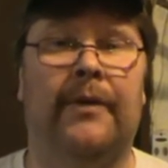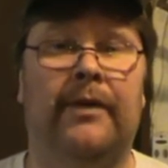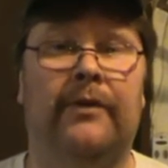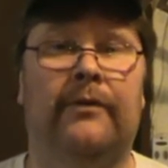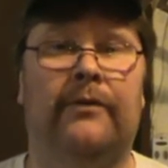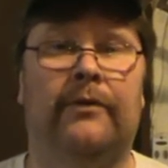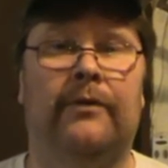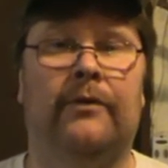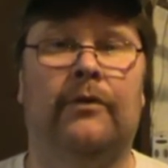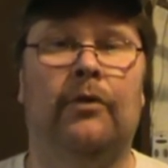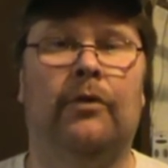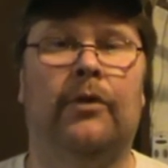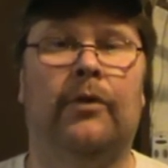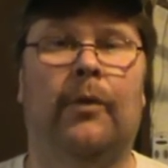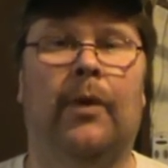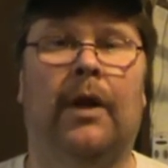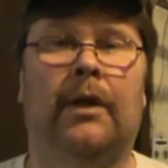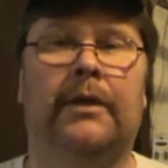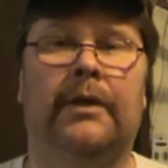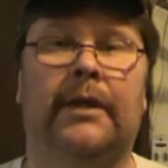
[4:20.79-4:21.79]
He's doing the
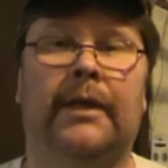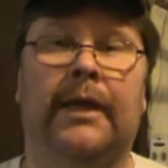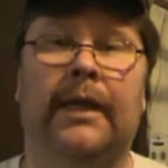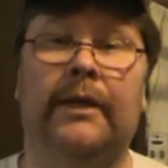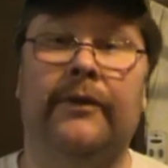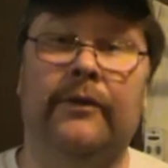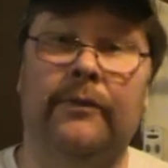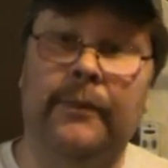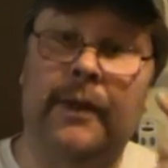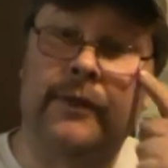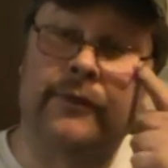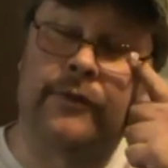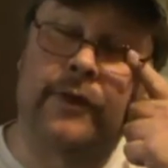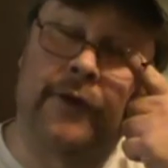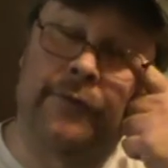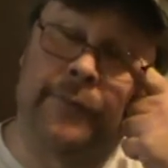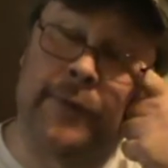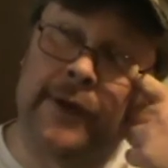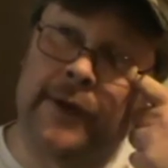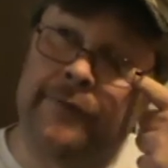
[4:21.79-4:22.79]
welding and getting some of that
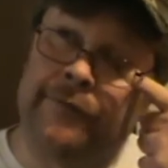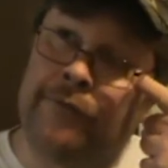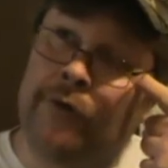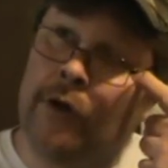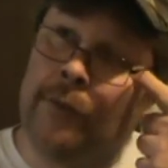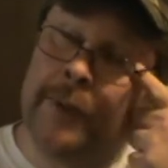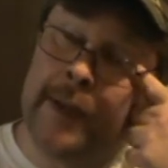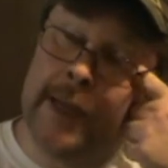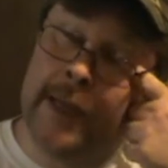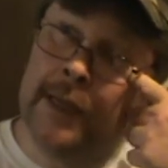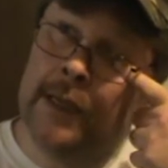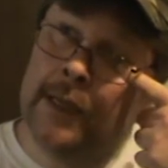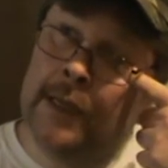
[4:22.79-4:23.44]
stuff put in for me,